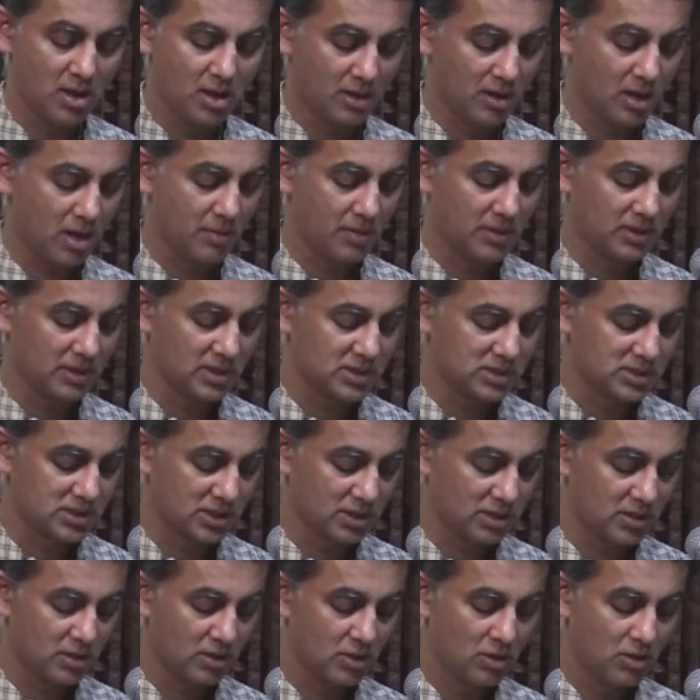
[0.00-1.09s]
Rama then
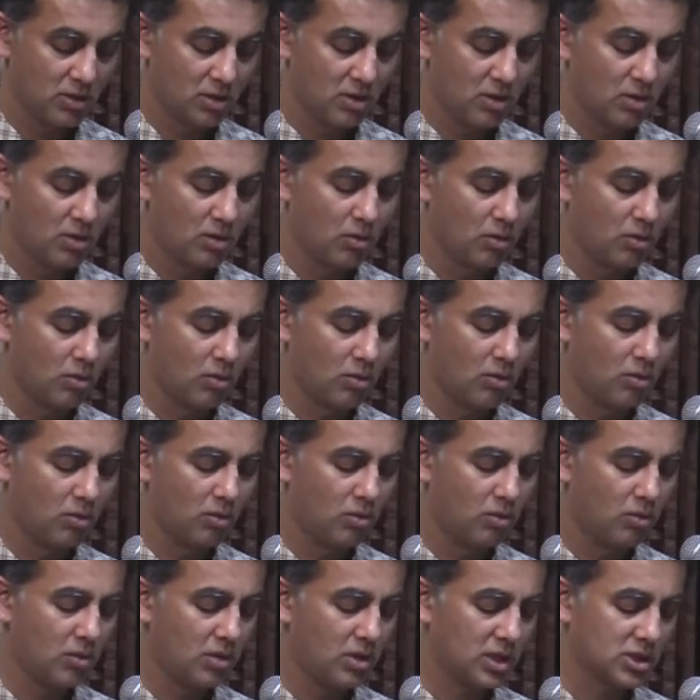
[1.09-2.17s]
said,
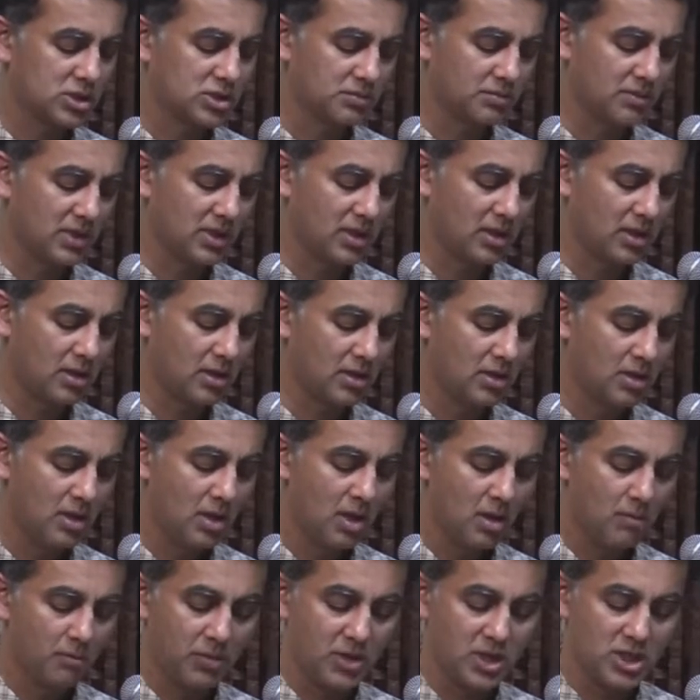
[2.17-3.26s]
"Oh Lakshmana,
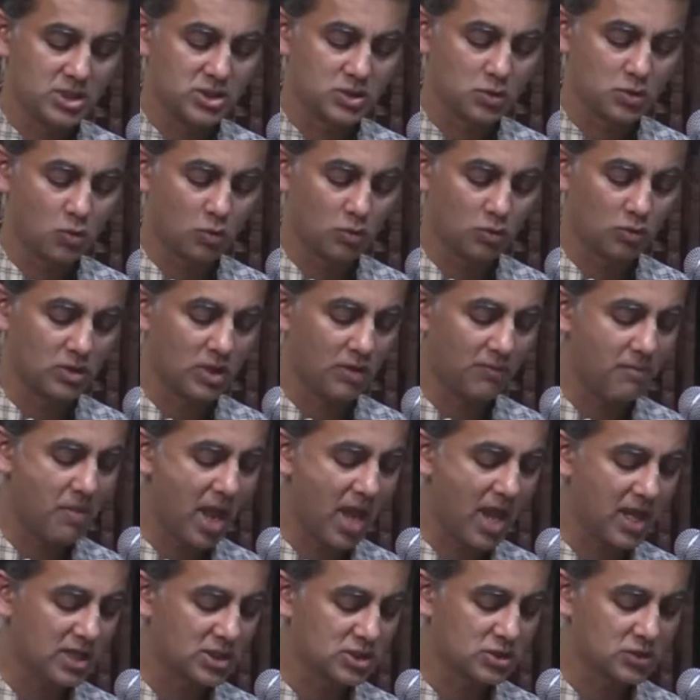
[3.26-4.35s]
please go to the
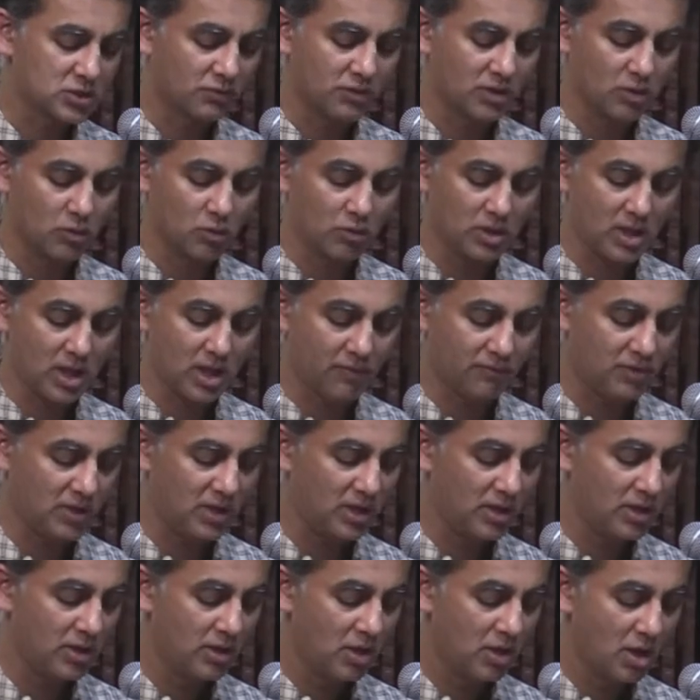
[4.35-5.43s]
banks of the
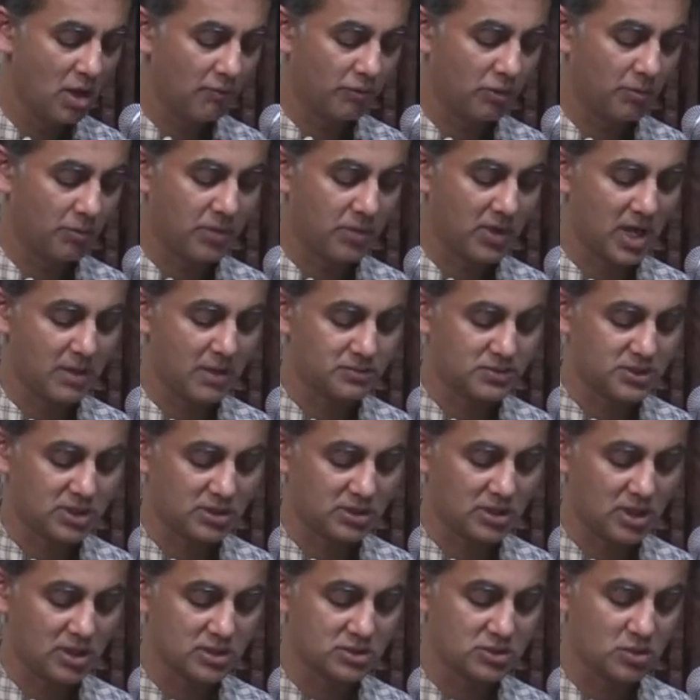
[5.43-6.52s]
Godavari, for perhaps
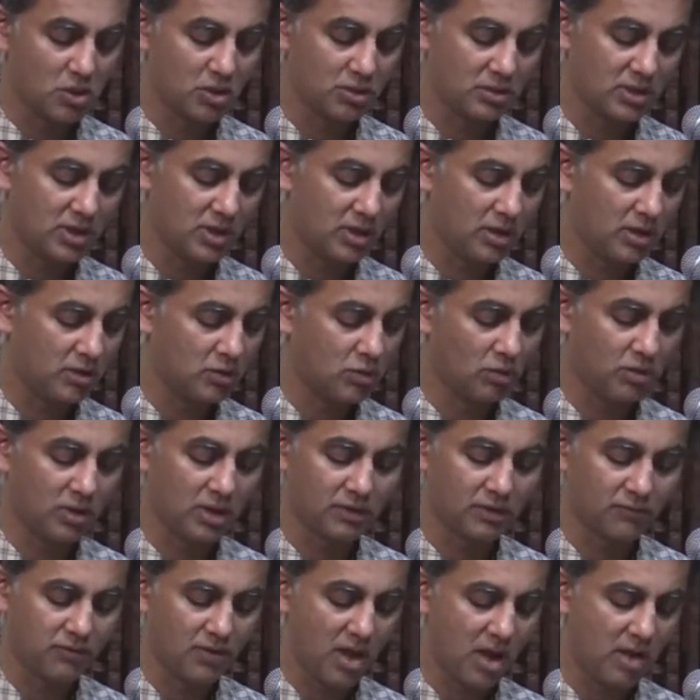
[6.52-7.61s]
Sita has gone there to
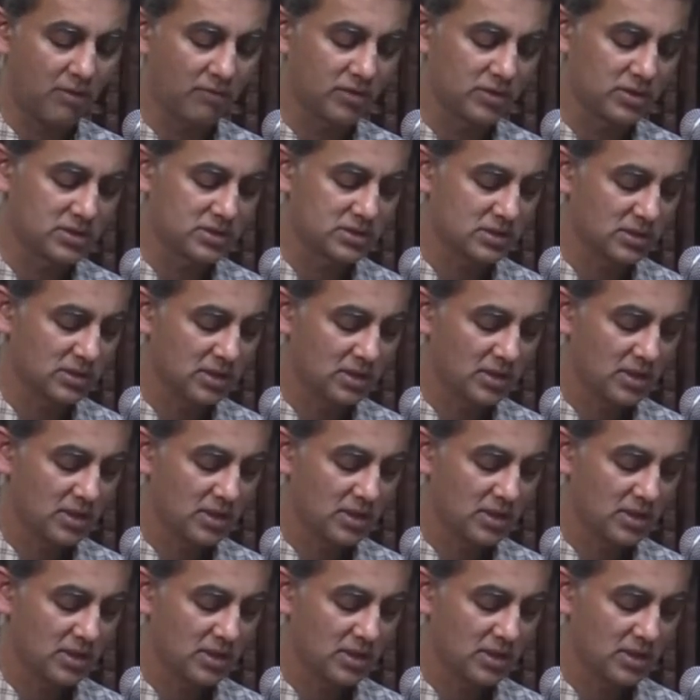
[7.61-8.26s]
collect flowers."